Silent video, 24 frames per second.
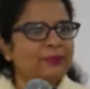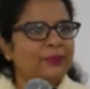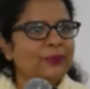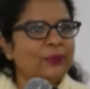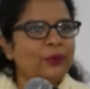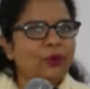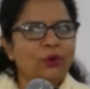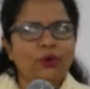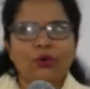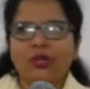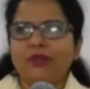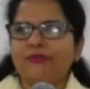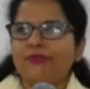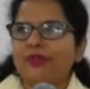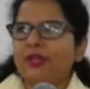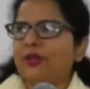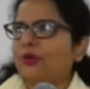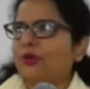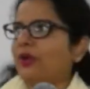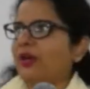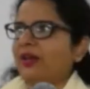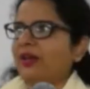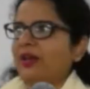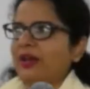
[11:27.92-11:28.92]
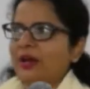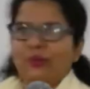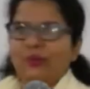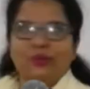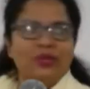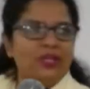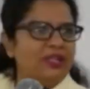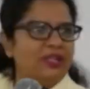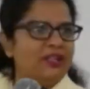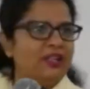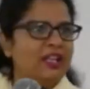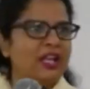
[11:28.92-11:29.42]
Or if you look around
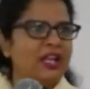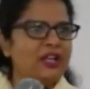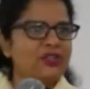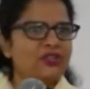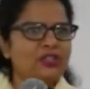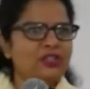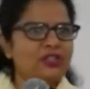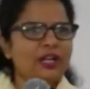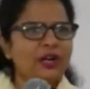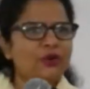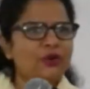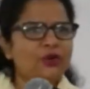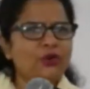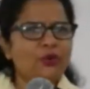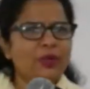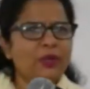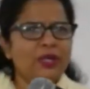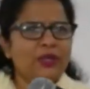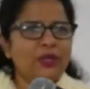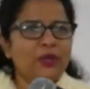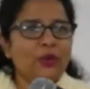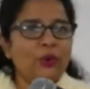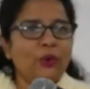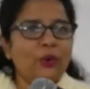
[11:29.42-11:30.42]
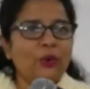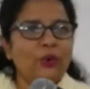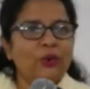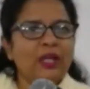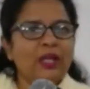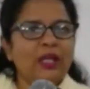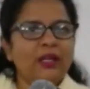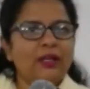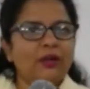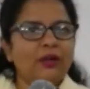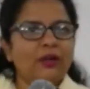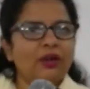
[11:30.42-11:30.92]
in creation, how do we know
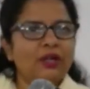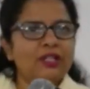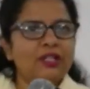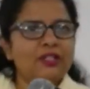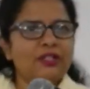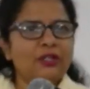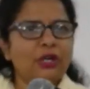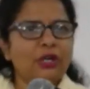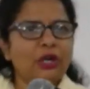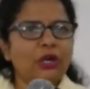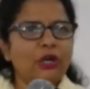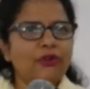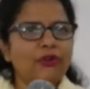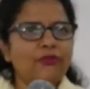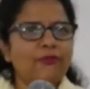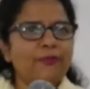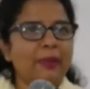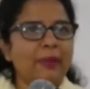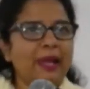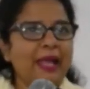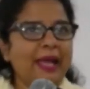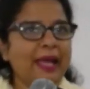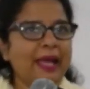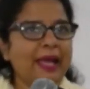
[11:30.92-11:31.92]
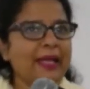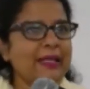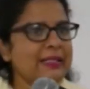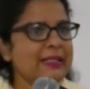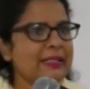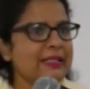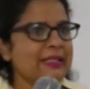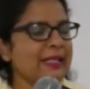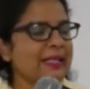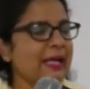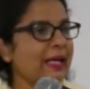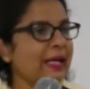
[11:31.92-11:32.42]
that God is a God of plan,
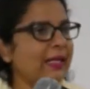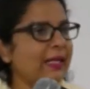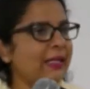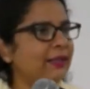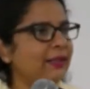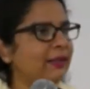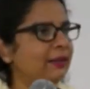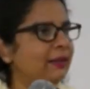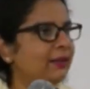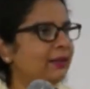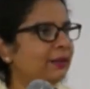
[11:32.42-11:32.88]
design,